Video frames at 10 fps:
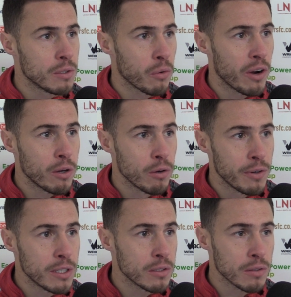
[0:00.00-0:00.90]
great
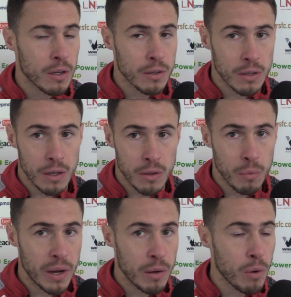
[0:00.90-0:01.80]
coverage on the
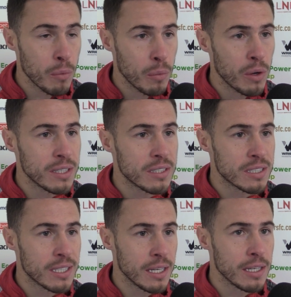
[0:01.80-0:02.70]
web, what we wanted to
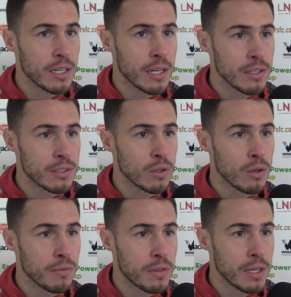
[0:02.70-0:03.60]
see in
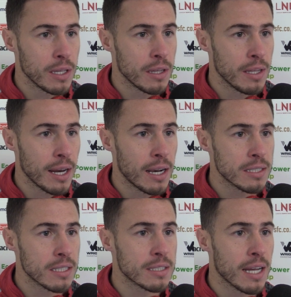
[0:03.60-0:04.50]
sort of the
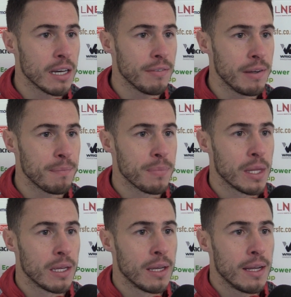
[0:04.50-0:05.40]
analysis side of it,
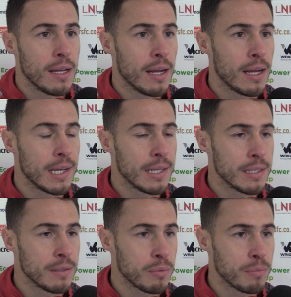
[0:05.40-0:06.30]

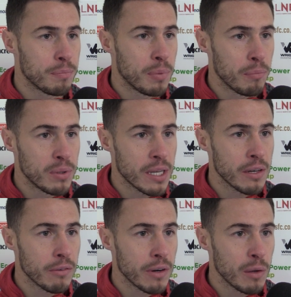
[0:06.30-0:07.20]
and been
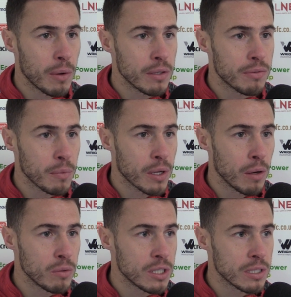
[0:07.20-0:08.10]
presented really well from the
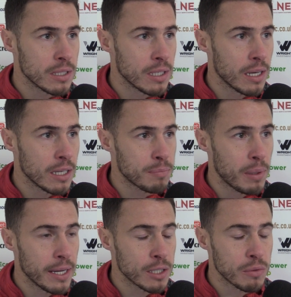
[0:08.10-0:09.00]
coaches, and then as
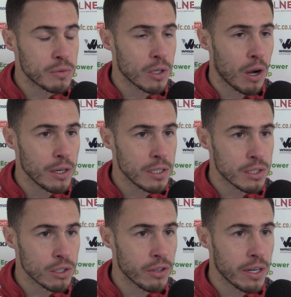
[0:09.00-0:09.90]
players we've took on
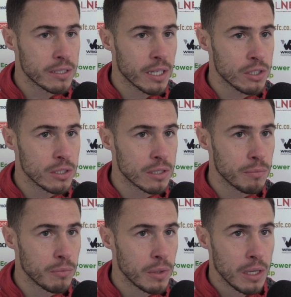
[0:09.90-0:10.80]
into training sessions
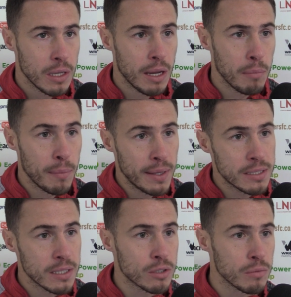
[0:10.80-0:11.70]
and
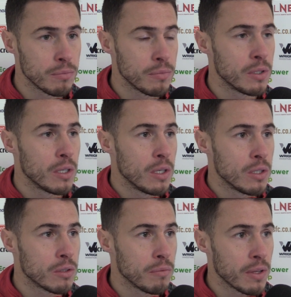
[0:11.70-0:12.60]
implemented some
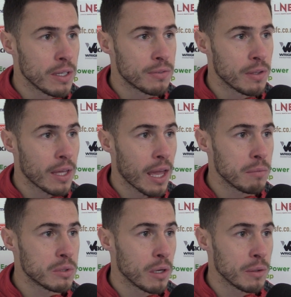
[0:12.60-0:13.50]
things for the
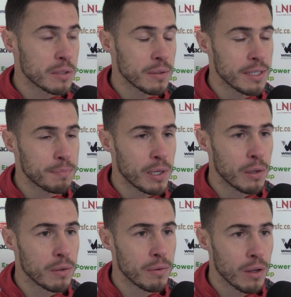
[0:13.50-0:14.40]
game. So it's been
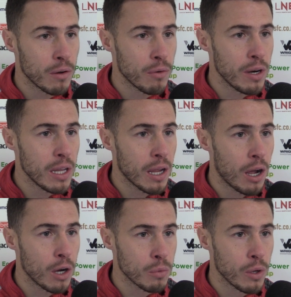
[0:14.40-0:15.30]
a really
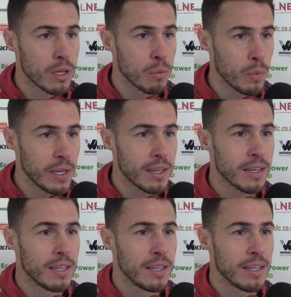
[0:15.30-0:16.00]
hard working week